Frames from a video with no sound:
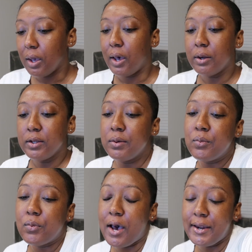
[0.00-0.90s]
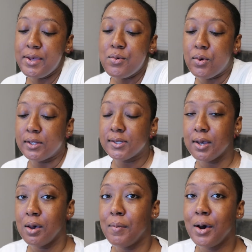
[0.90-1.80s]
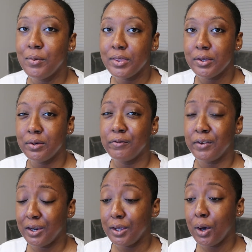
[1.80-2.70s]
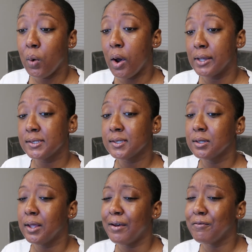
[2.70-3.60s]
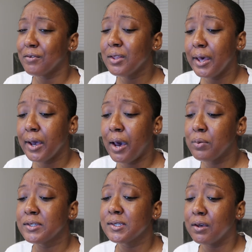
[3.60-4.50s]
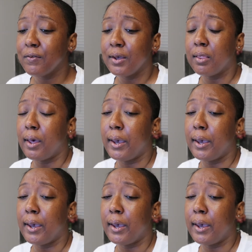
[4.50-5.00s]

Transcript: I didn't want to come out with a video until I feel like I was giving